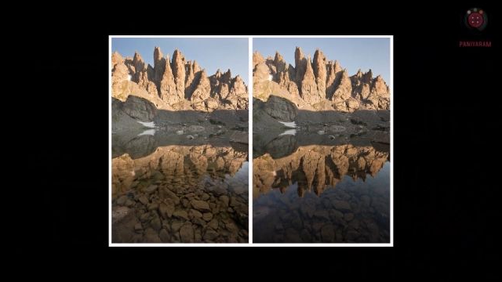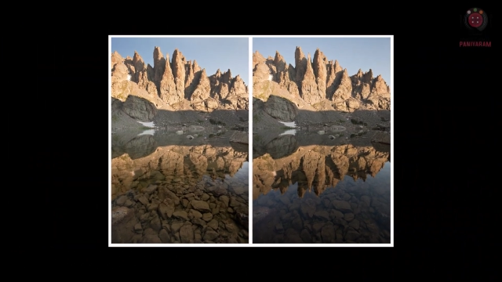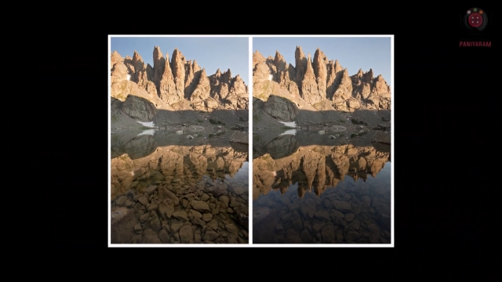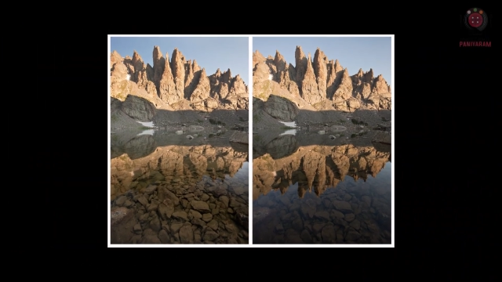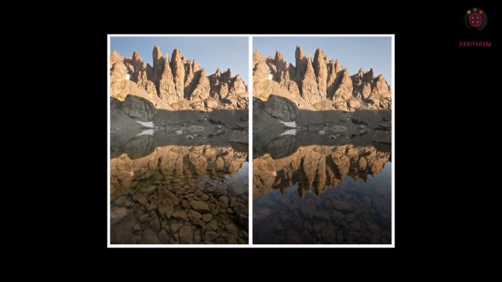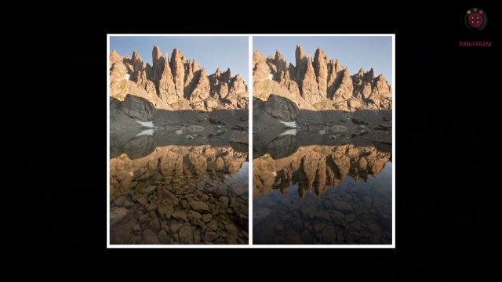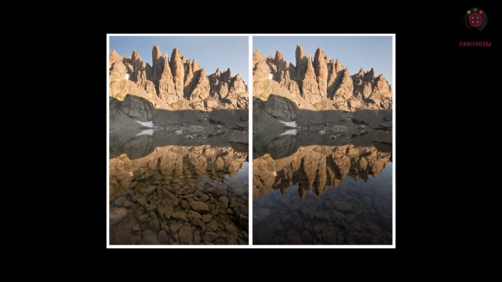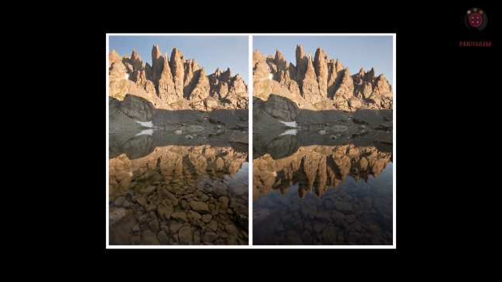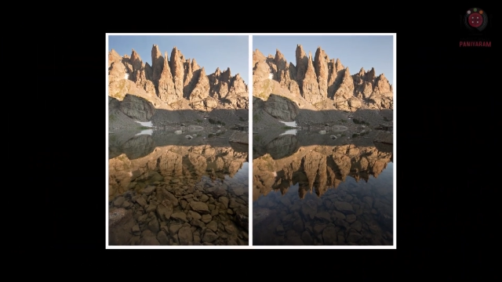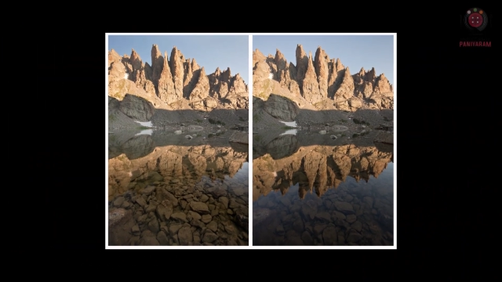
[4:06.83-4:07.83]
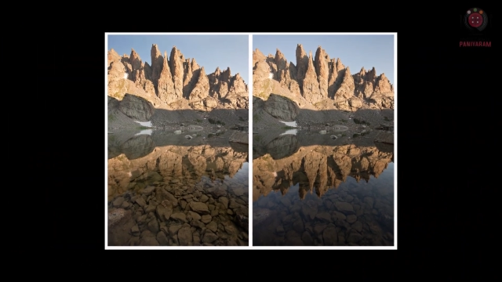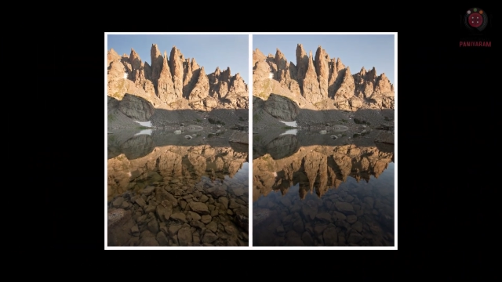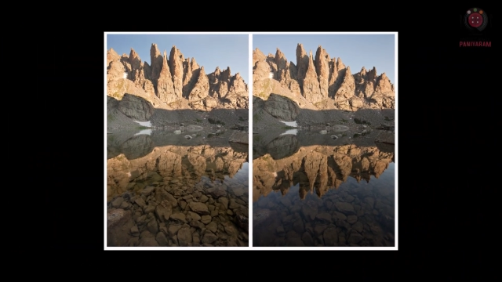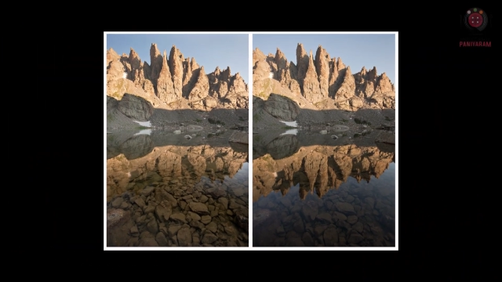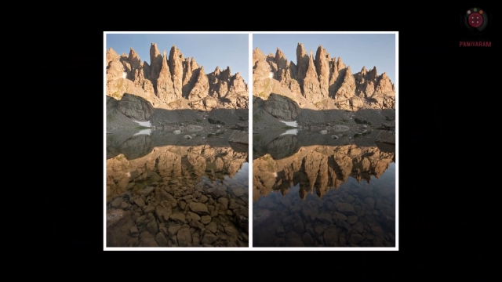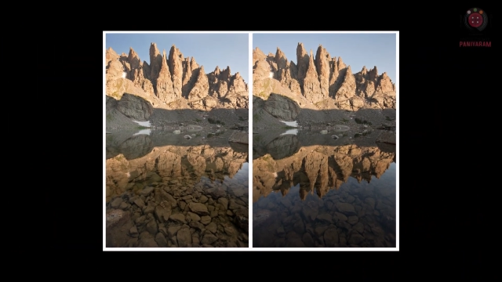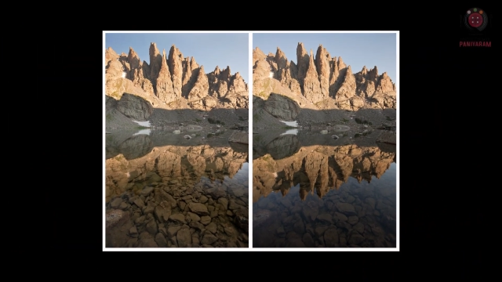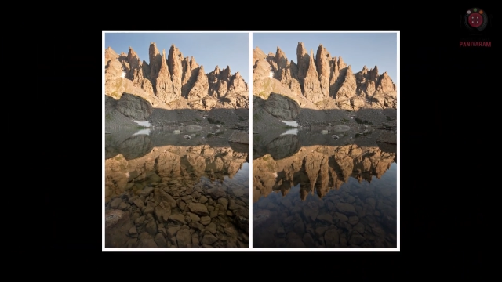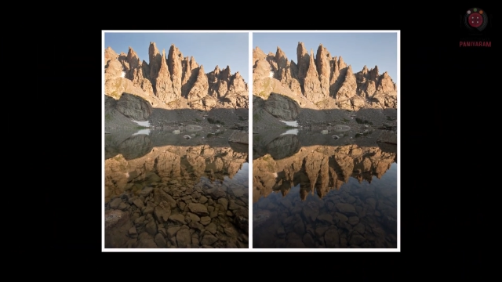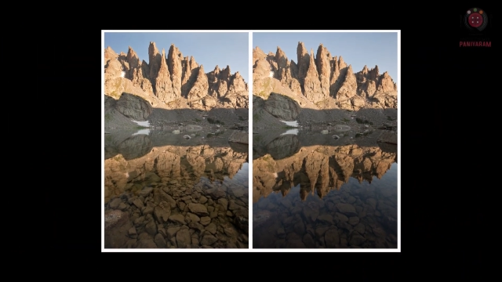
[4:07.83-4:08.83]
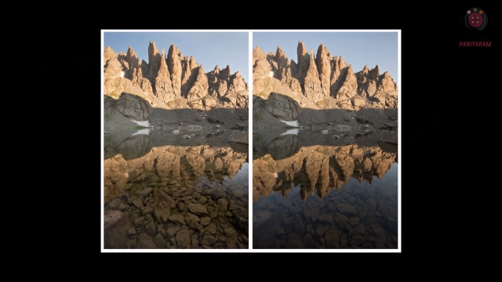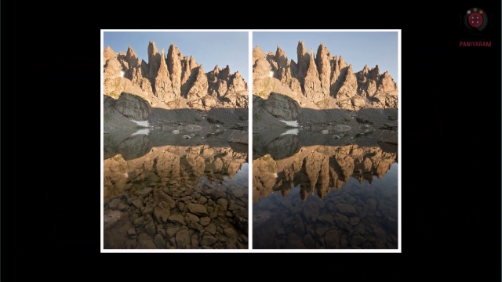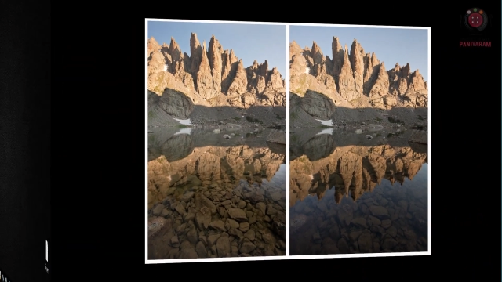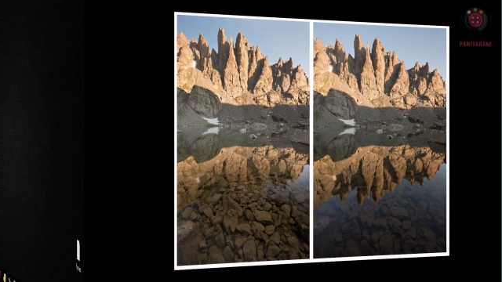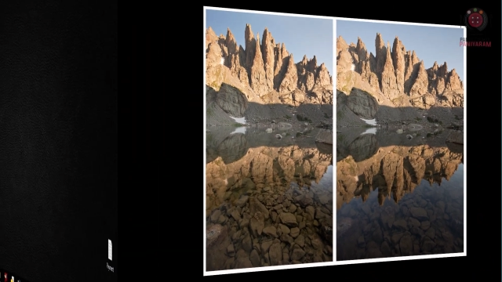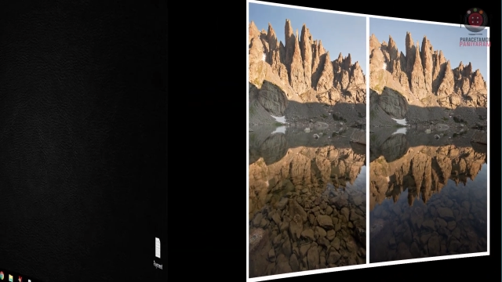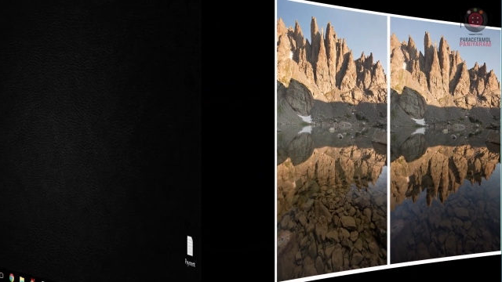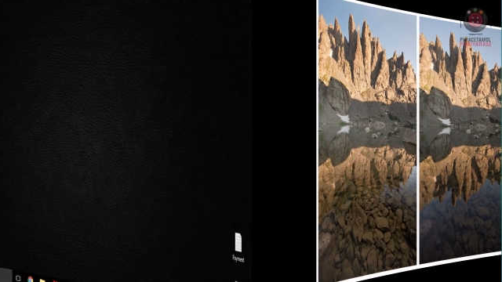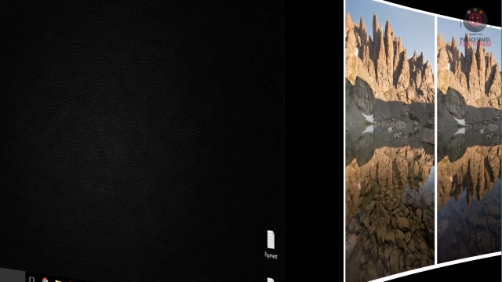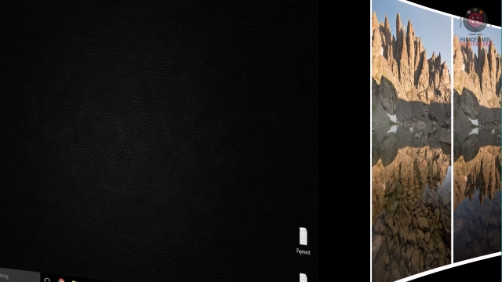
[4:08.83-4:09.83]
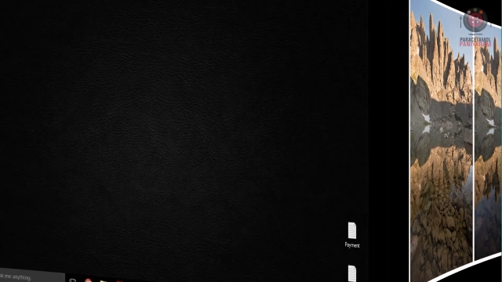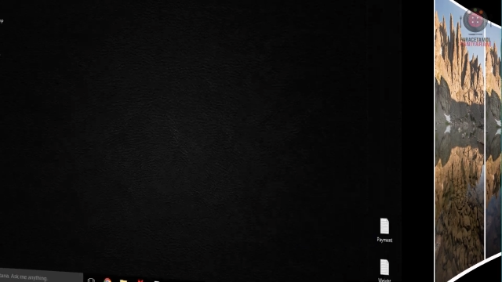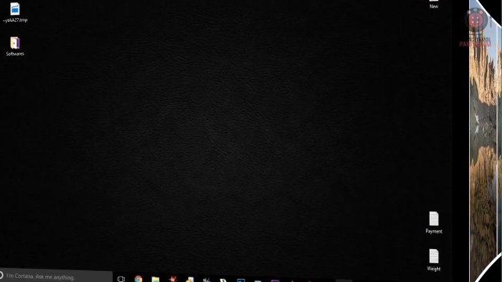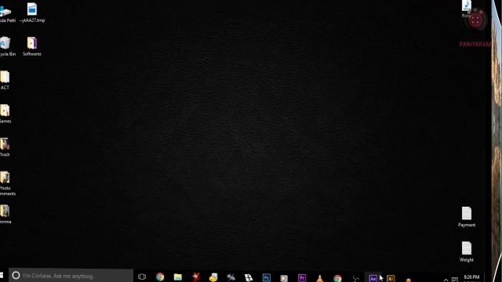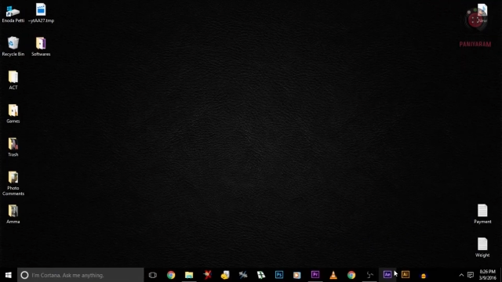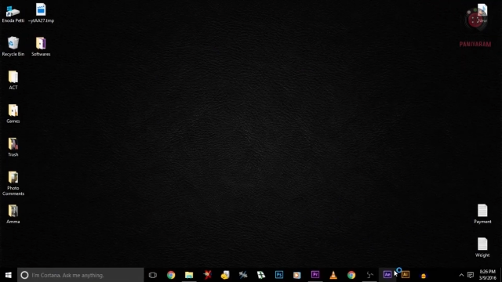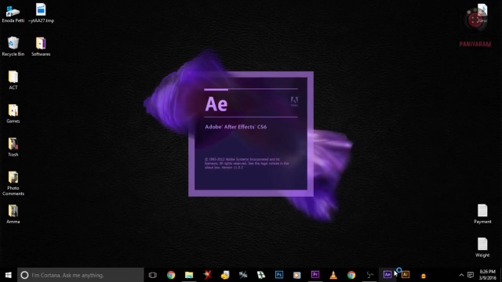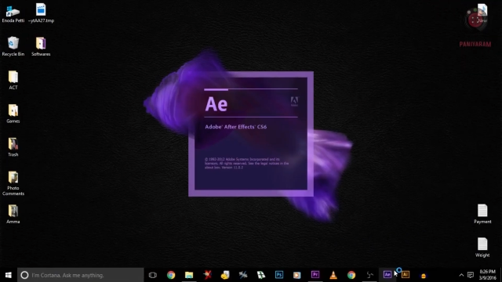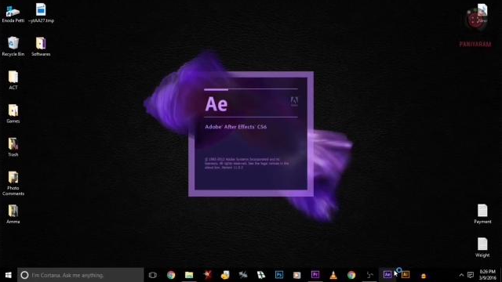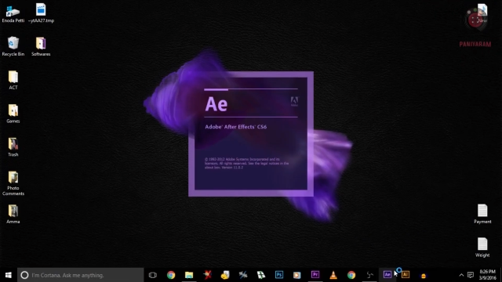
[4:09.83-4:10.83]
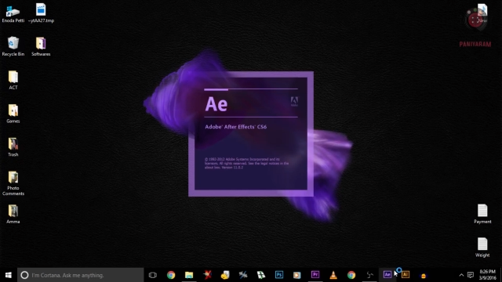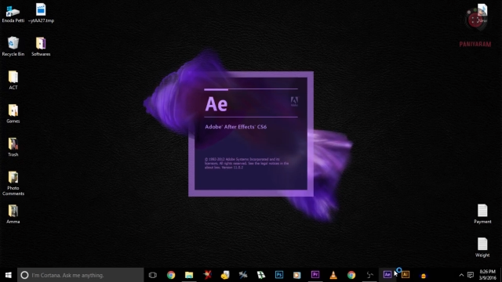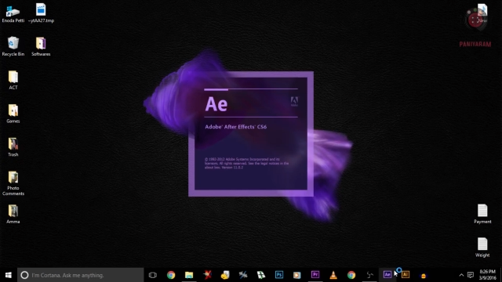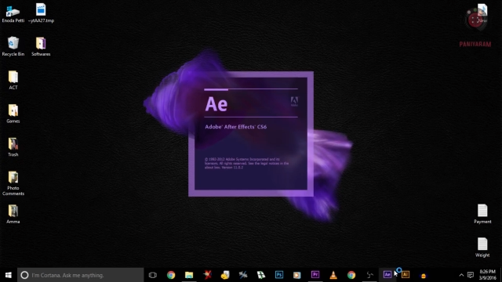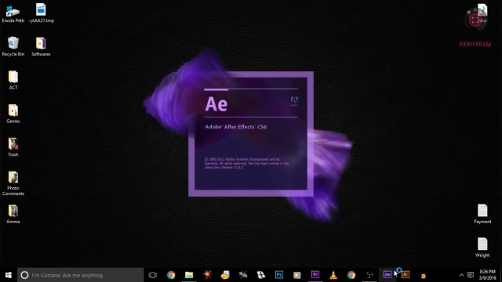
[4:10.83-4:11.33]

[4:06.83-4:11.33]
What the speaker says: No face is visible, so there are no lips to read.